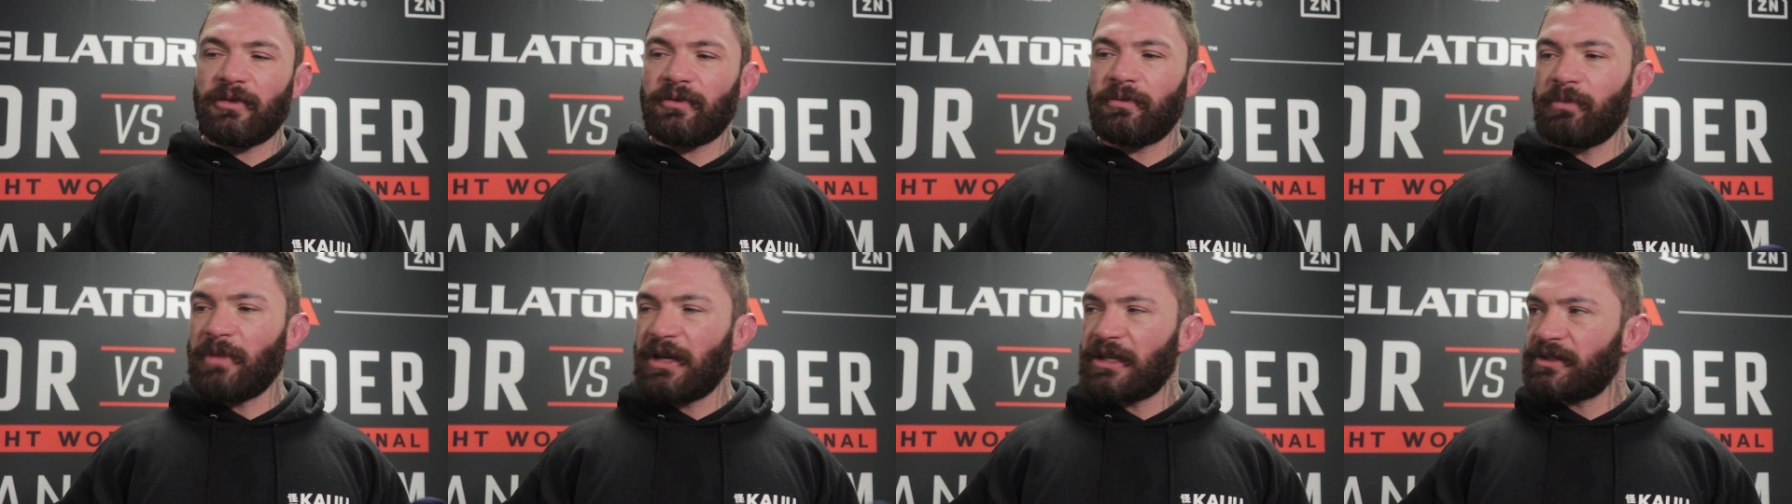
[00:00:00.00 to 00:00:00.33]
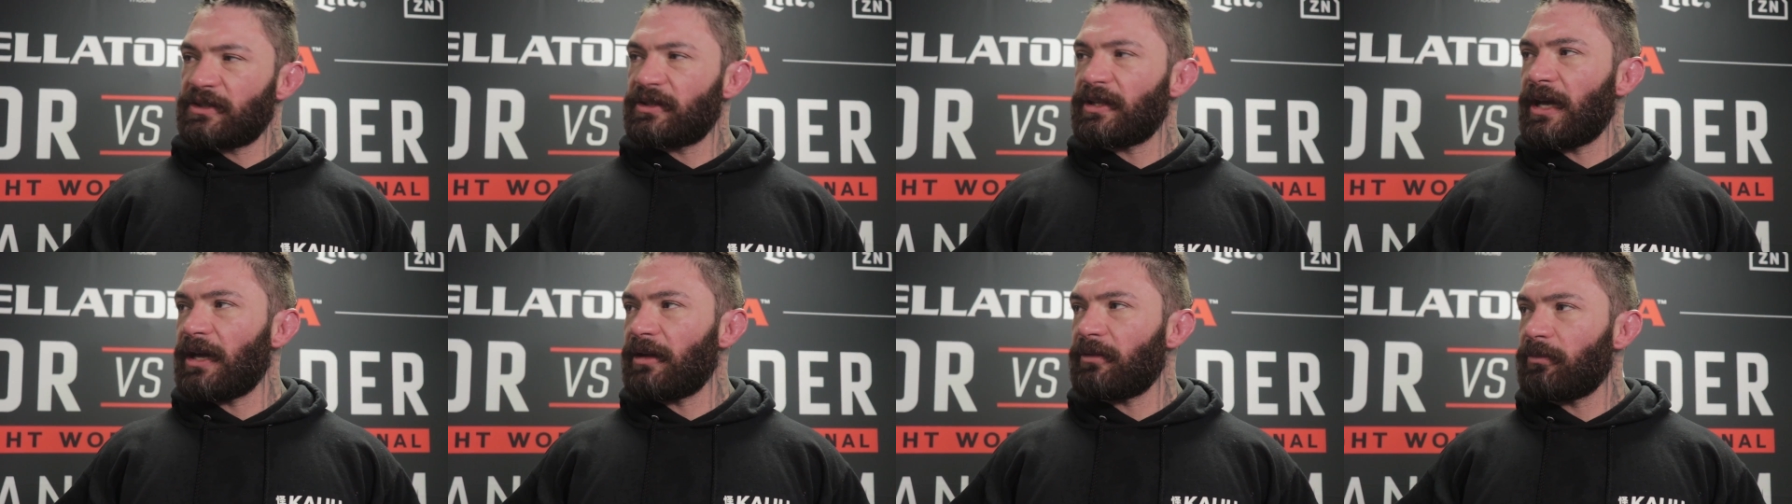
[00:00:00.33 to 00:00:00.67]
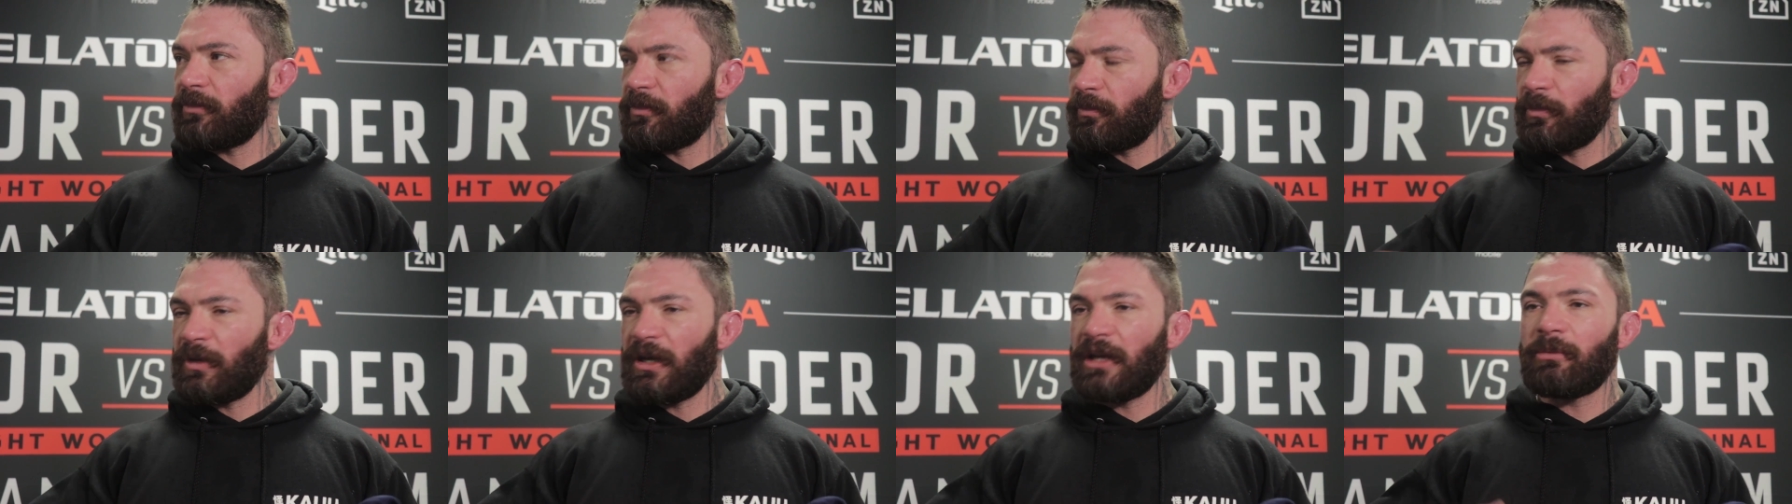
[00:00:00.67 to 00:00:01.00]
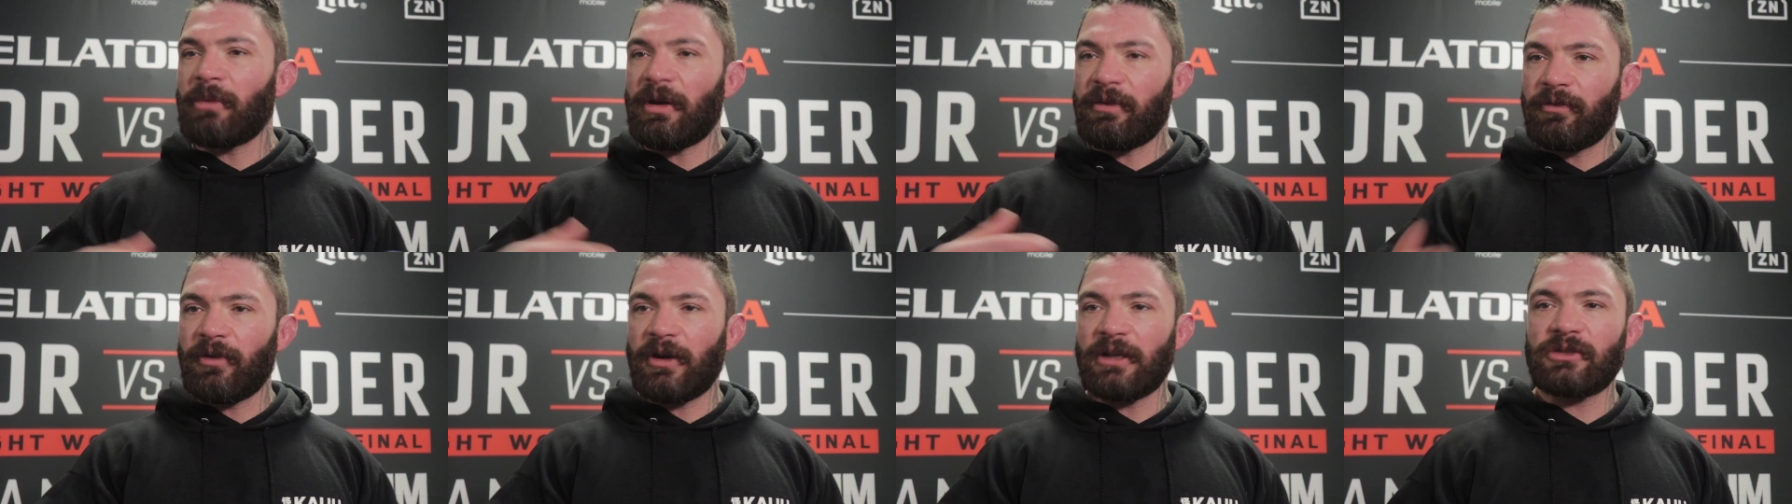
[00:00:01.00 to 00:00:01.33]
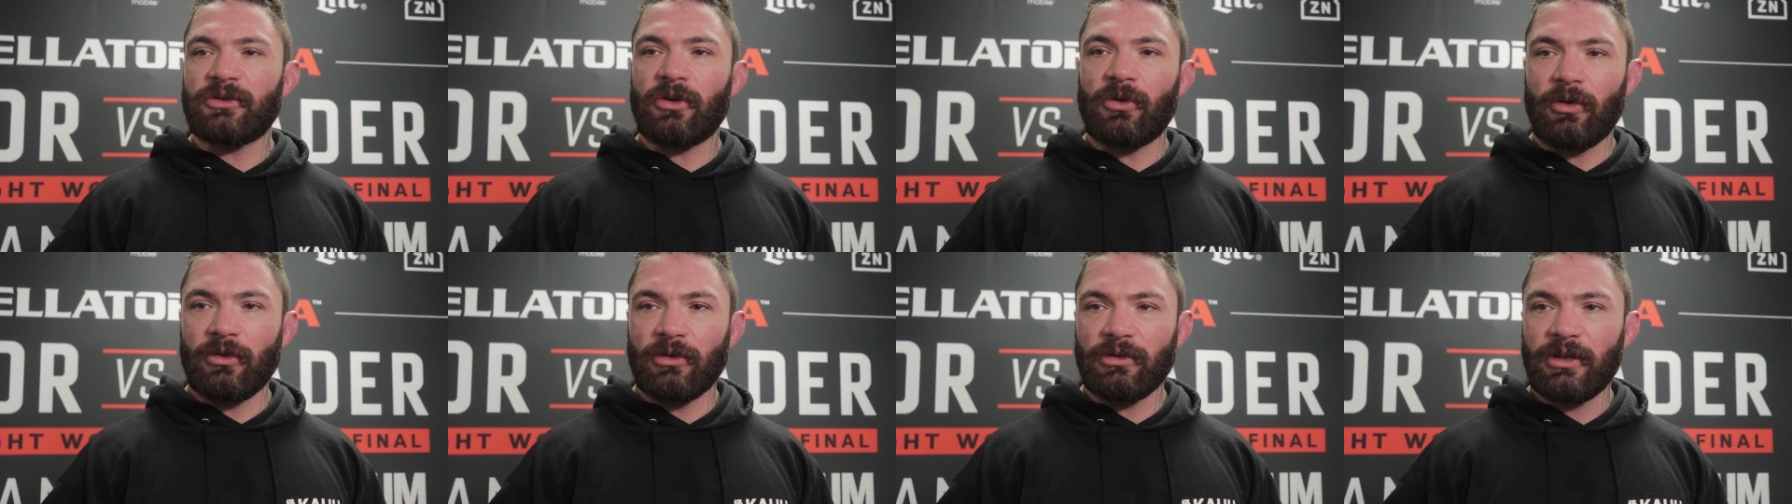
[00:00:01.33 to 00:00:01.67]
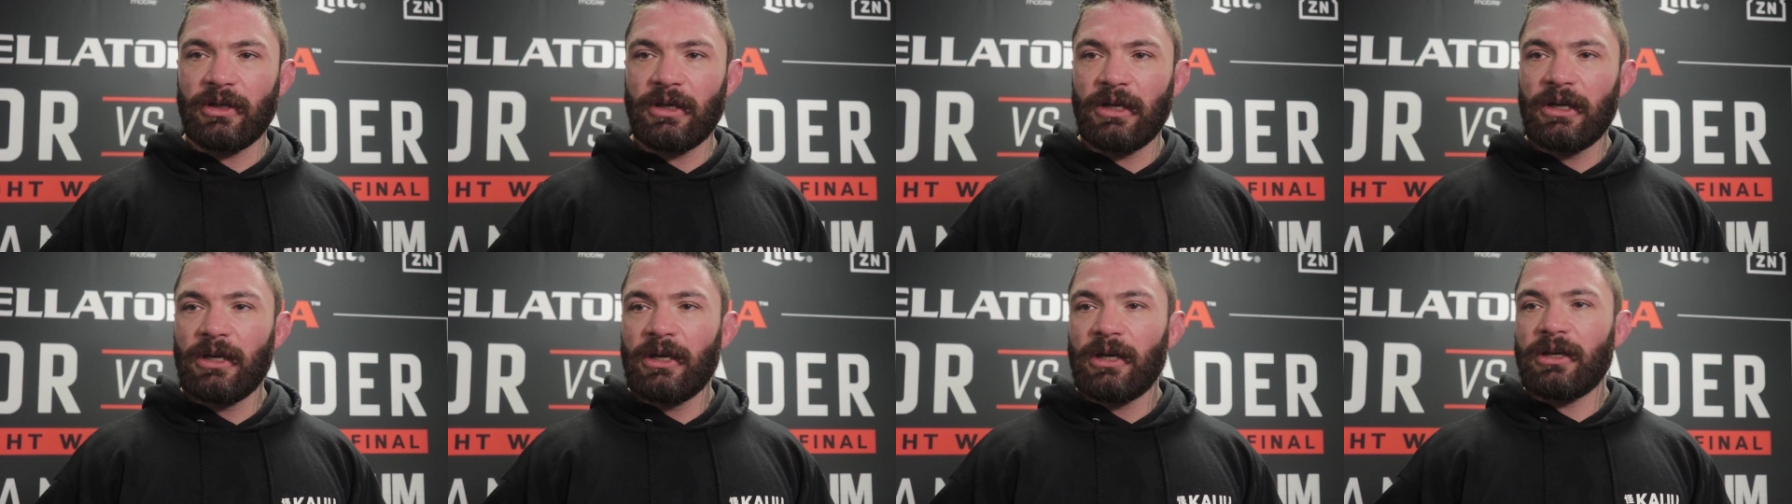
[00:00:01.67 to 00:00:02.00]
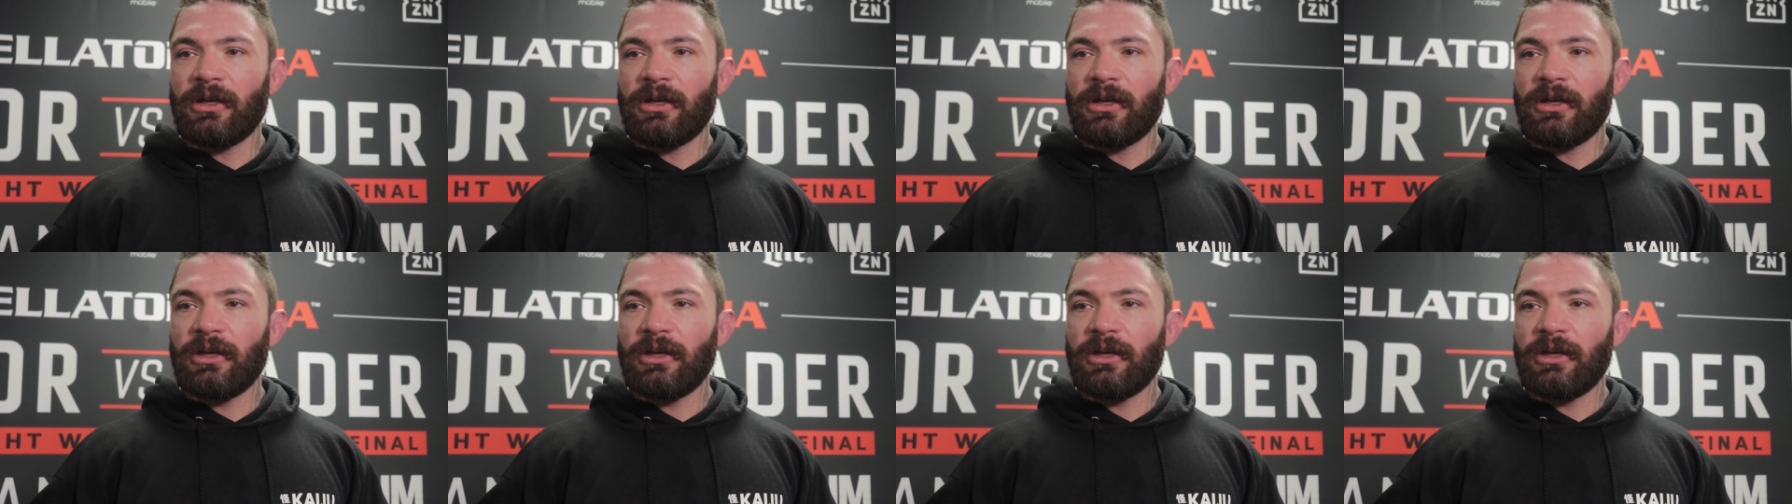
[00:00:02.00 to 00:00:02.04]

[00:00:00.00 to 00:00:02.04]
of mitts that me and my friends hold,